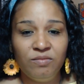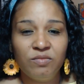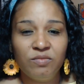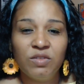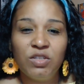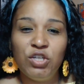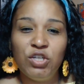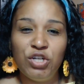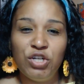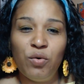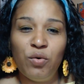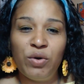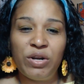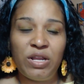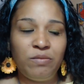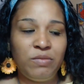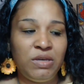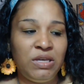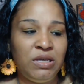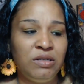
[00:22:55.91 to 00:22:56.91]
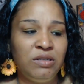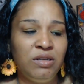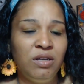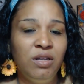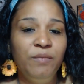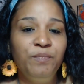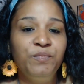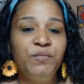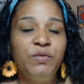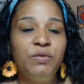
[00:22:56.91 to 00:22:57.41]
You know what I mean?
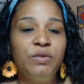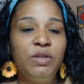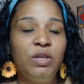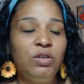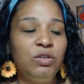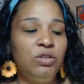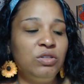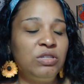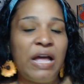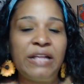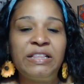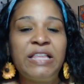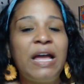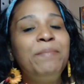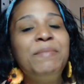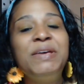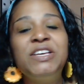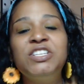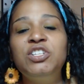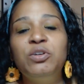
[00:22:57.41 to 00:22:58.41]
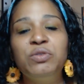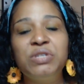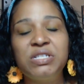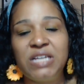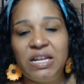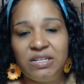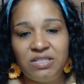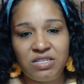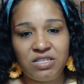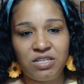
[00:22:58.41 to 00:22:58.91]
That makes no
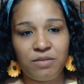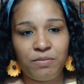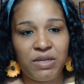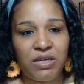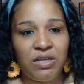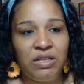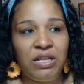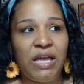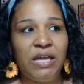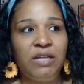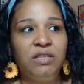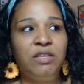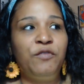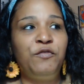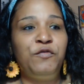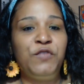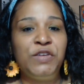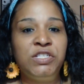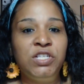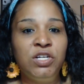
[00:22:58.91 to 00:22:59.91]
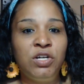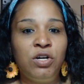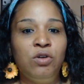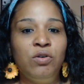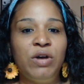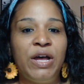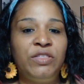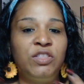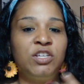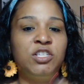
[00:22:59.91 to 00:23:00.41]
sense to me. Like, the physical
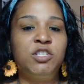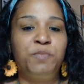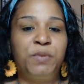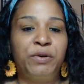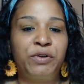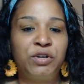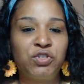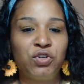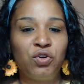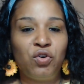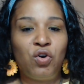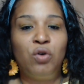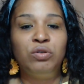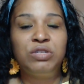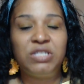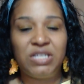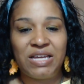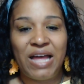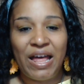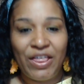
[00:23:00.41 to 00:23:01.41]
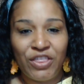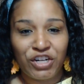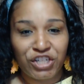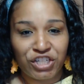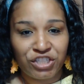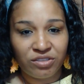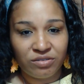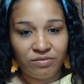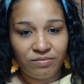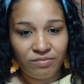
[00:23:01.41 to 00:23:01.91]
and the spiritual go together.
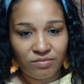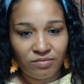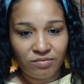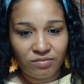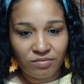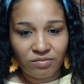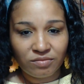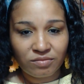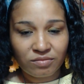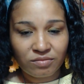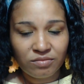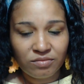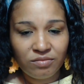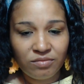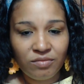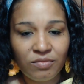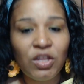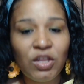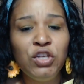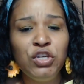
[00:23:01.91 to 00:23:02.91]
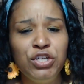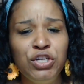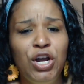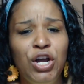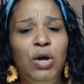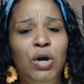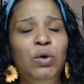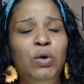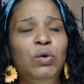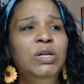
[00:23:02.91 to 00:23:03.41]

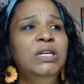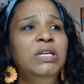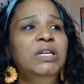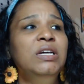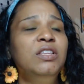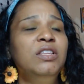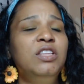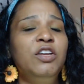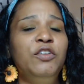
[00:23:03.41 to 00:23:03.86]
The